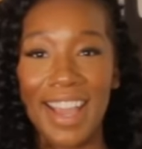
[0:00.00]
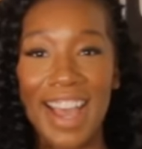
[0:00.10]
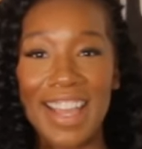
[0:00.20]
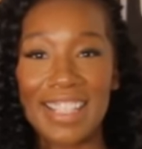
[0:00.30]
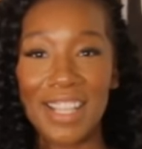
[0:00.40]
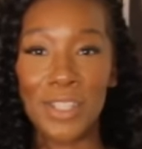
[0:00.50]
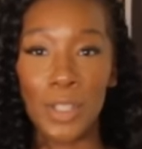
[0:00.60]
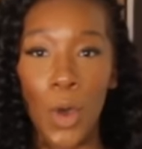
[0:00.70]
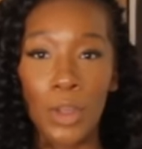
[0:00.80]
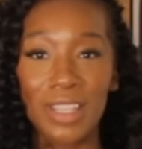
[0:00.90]
guys,
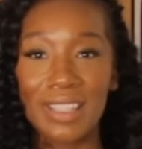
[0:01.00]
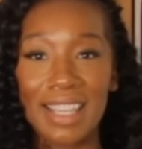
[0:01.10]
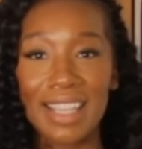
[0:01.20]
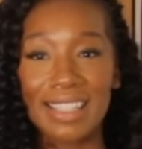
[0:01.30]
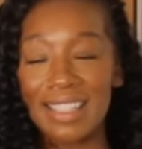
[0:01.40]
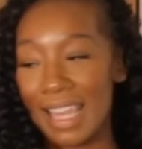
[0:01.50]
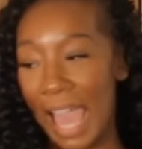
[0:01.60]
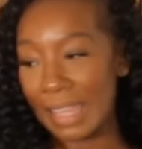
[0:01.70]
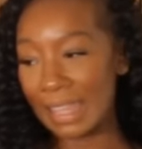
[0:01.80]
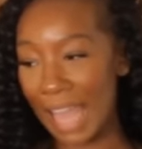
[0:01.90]
so this is the
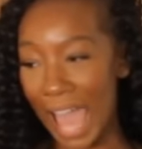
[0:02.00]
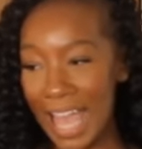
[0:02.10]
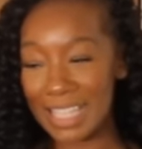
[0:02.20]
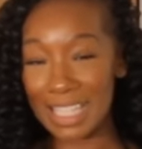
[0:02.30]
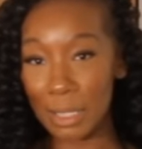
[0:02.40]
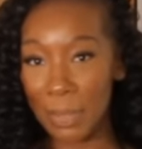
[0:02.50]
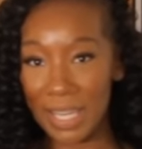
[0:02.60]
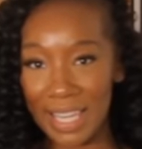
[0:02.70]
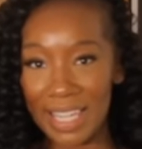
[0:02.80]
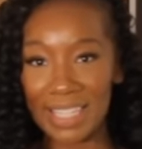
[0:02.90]
last
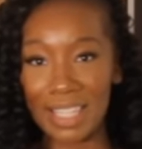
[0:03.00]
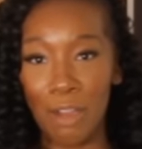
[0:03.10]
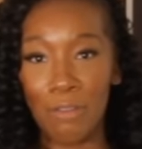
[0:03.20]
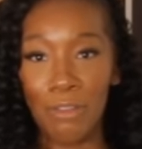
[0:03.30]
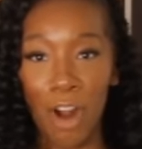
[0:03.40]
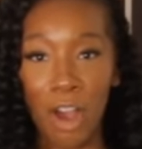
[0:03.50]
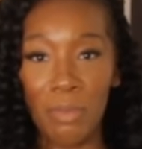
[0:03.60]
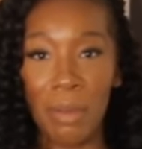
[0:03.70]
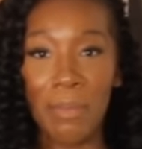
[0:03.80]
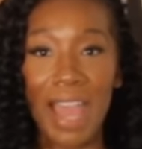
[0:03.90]
piece
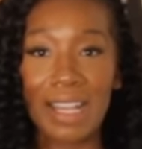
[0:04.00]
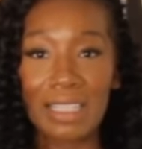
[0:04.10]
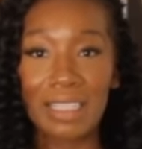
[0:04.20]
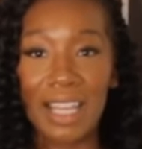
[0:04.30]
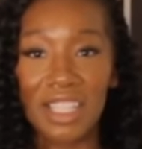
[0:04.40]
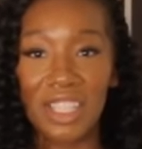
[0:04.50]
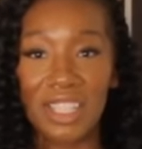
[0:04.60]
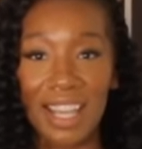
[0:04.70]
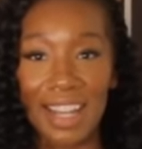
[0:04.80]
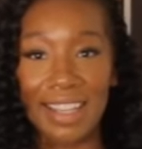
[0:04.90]
from the Matte Collection
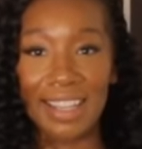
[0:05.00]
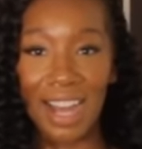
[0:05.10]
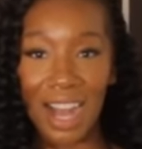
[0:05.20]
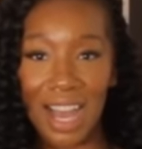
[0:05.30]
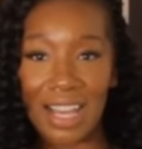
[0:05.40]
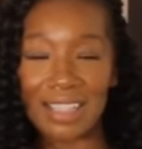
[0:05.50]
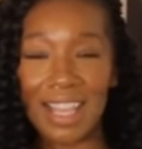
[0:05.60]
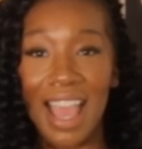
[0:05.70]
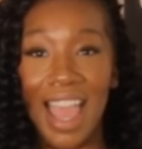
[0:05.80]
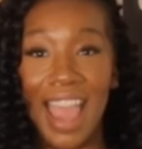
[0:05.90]
that I got.
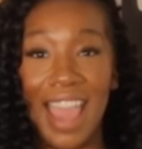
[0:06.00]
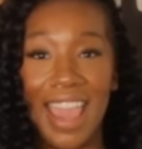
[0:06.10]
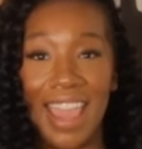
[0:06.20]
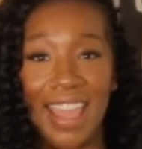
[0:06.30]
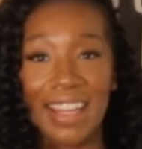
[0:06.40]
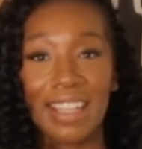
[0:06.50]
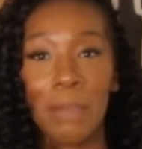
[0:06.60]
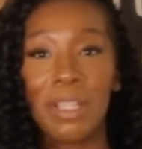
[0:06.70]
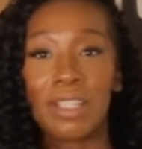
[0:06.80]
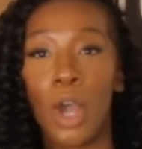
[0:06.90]
And
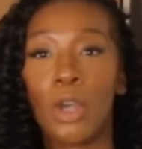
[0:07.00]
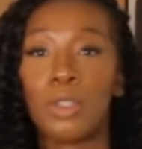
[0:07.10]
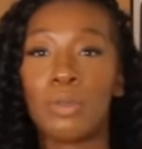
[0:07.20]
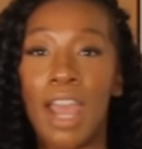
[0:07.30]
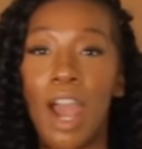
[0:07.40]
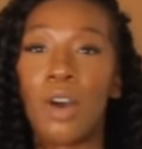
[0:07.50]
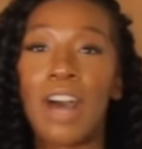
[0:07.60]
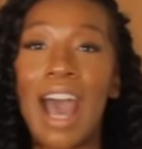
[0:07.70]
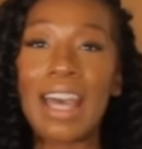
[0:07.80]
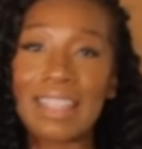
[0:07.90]
let me tell you
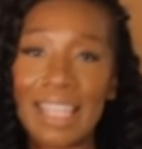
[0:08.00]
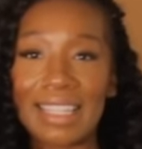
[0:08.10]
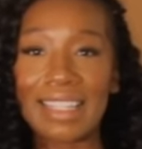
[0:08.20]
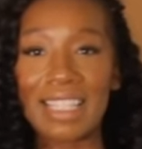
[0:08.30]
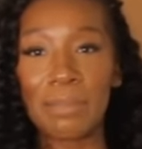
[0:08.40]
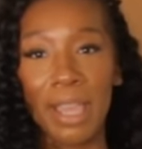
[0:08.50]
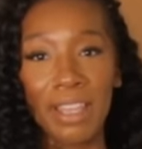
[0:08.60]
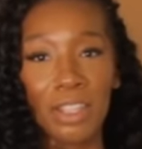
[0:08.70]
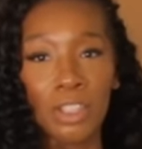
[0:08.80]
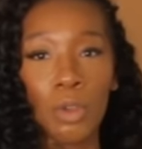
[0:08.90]
now, I think this
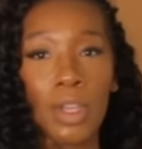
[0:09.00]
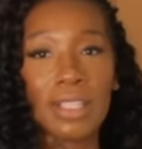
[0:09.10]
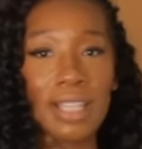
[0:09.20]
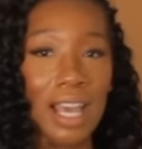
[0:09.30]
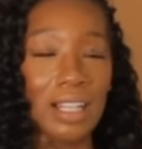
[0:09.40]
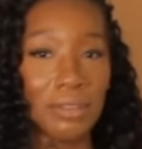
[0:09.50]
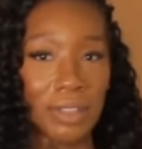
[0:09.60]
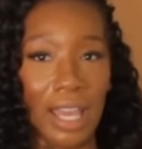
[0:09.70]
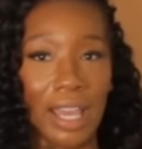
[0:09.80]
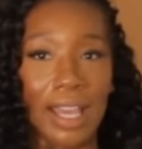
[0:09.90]
bathing suit is kind of
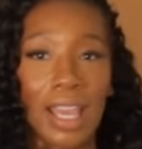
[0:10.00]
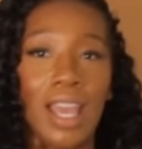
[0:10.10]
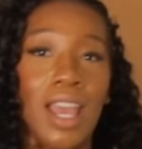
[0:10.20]
like,